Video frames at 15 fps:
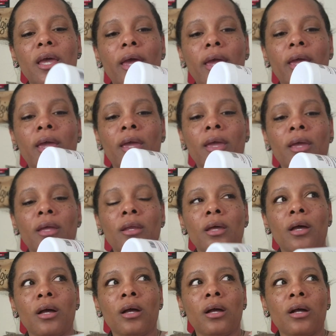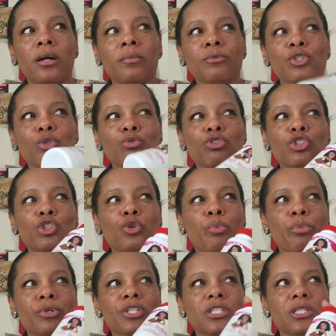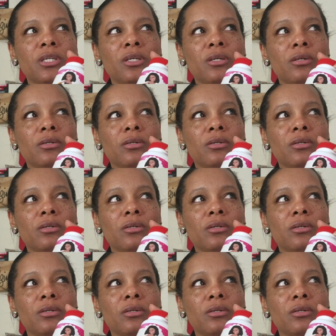And so 10%